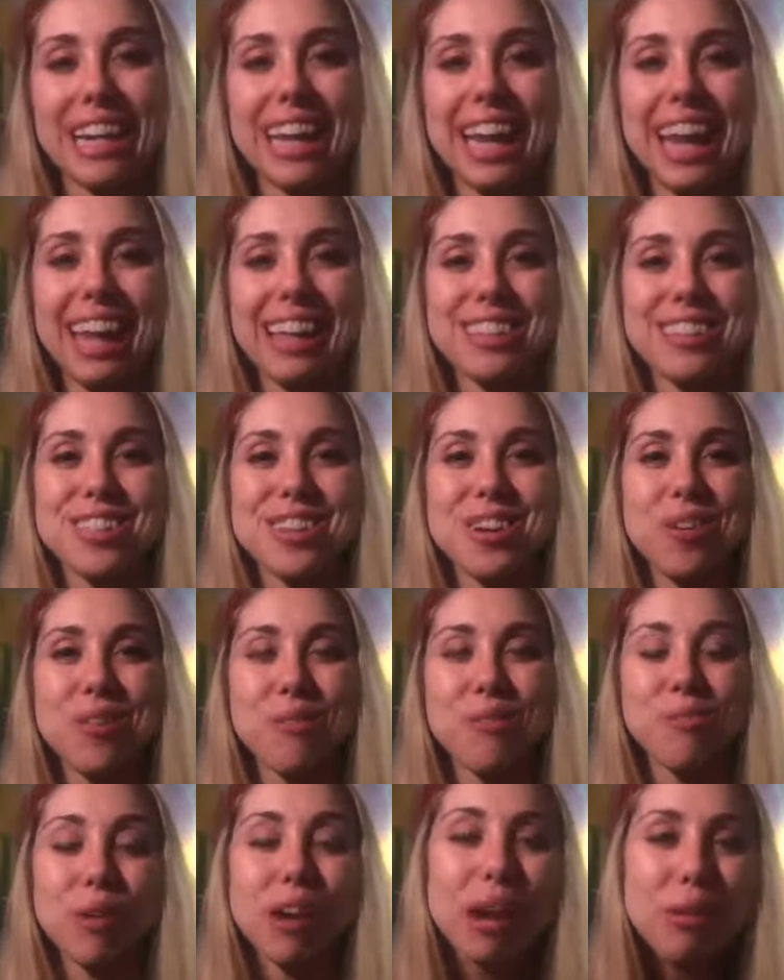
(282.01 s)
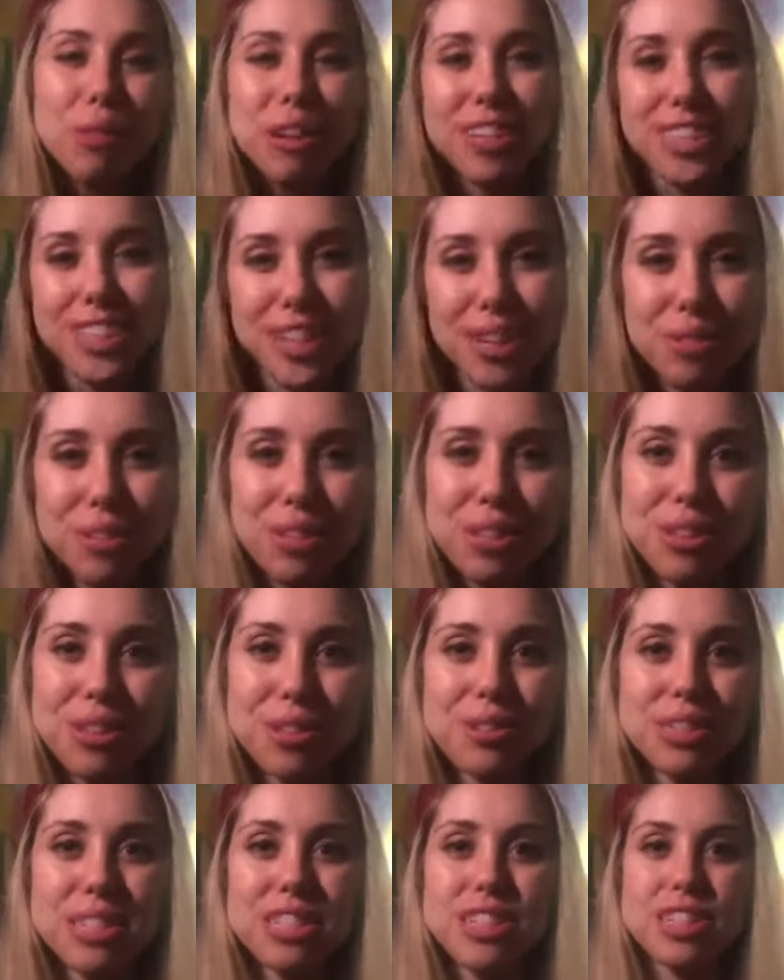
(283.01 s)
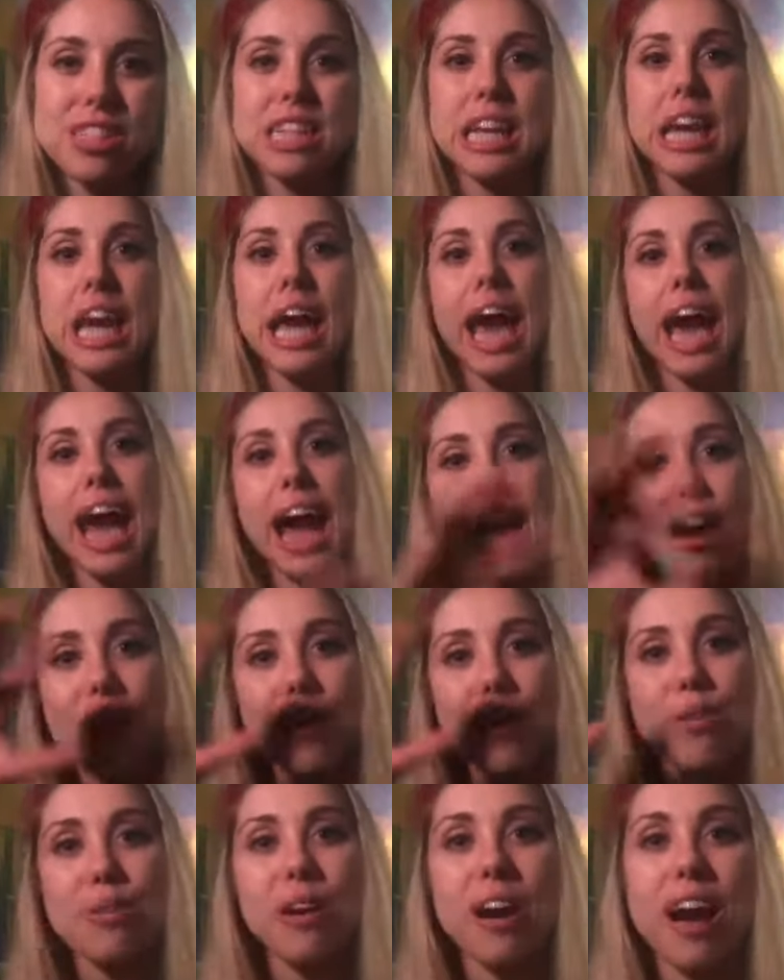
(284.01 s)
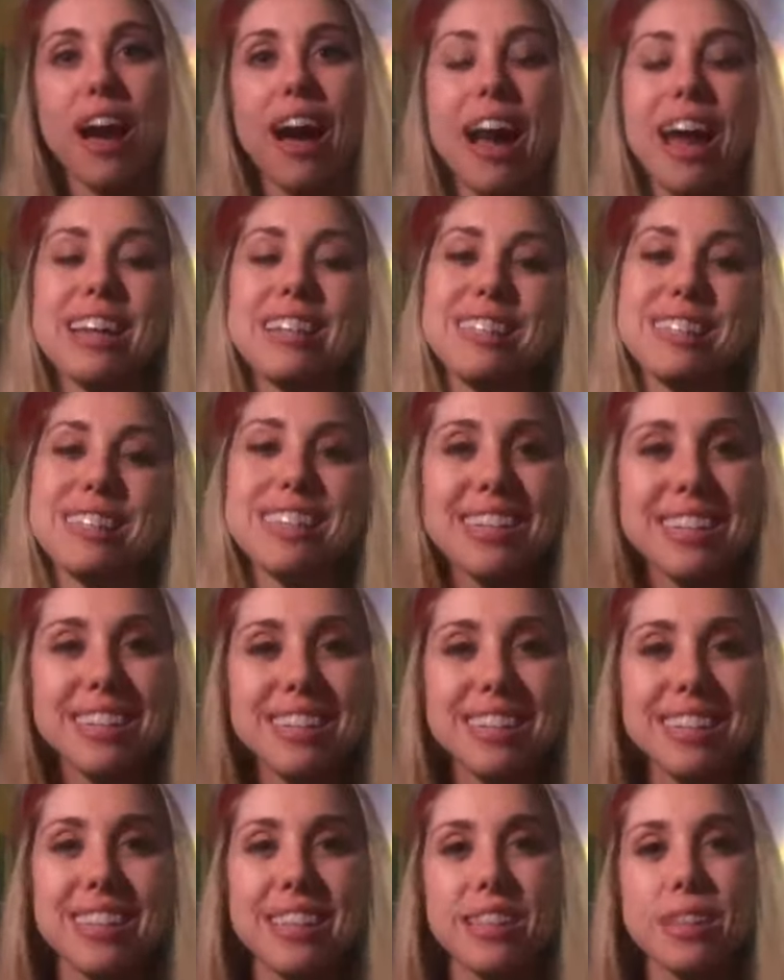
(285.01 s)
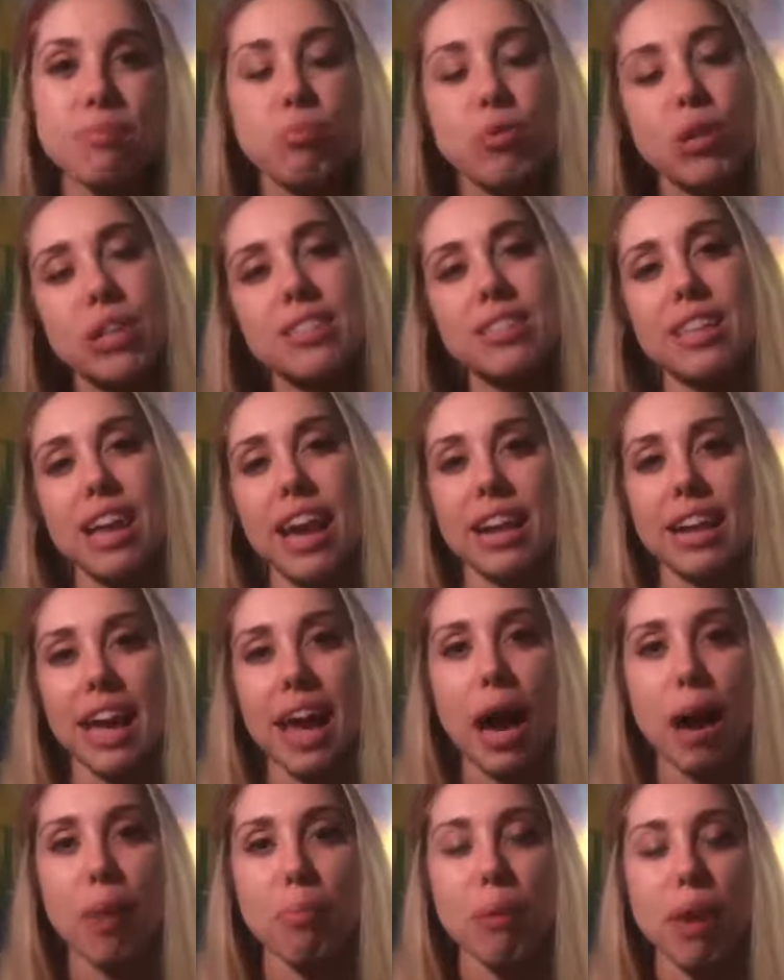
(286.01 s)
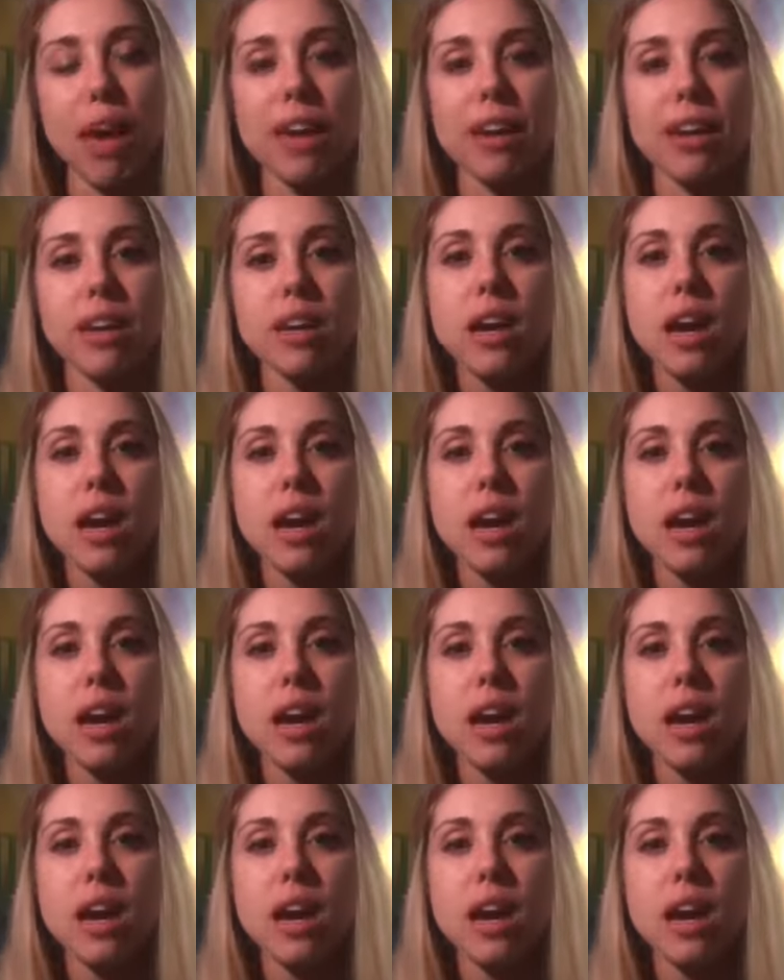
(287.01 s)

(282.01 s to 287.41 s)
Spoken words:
And so what I want to share with you is just how I did bridge that gap. And